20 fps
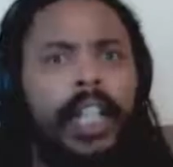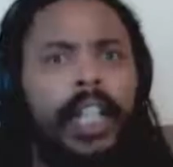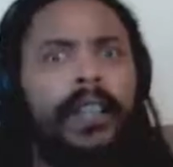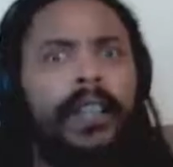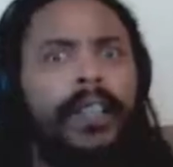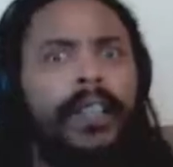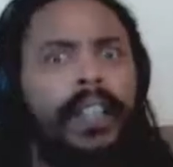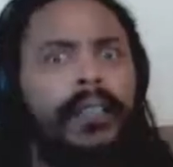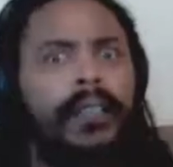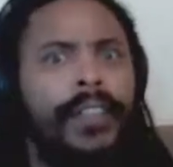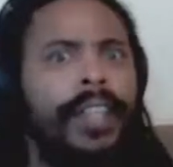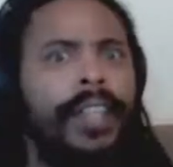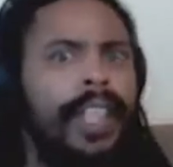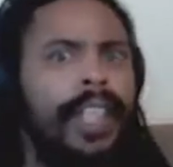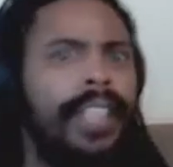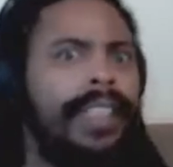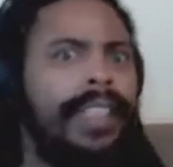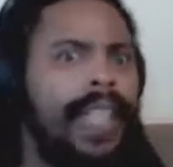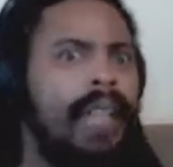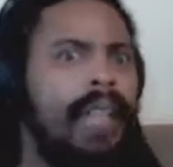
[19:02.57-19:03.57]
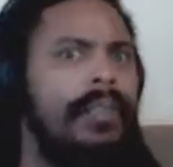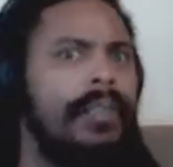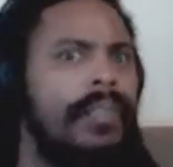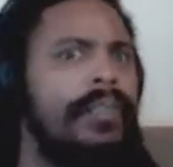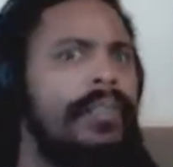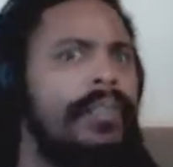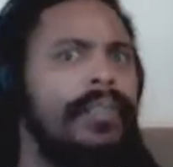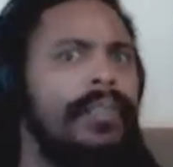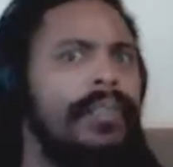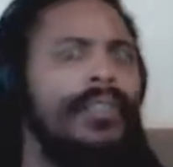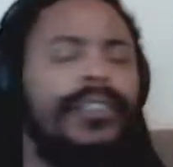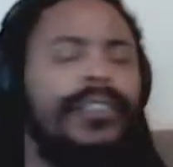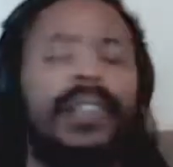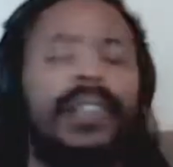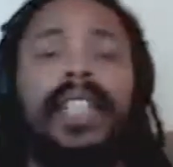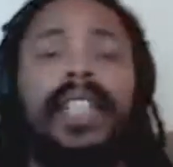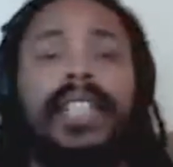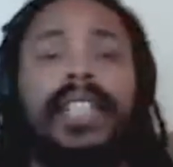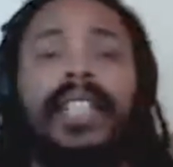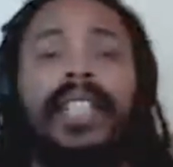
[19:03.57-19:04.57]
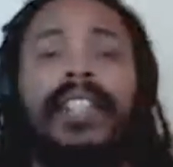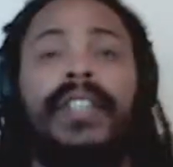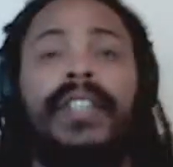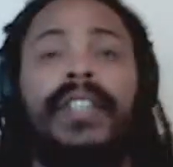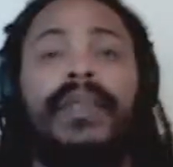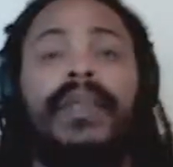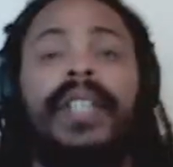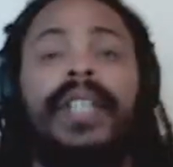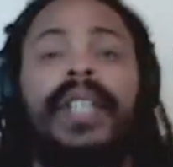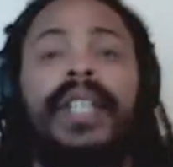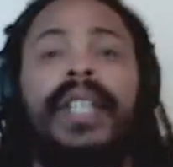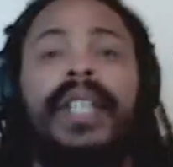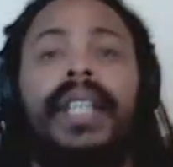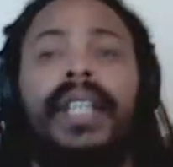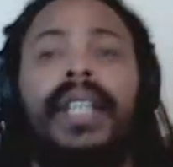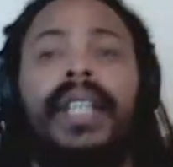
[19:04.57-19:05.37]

be careful of the escapism you choose. I'm going to tell you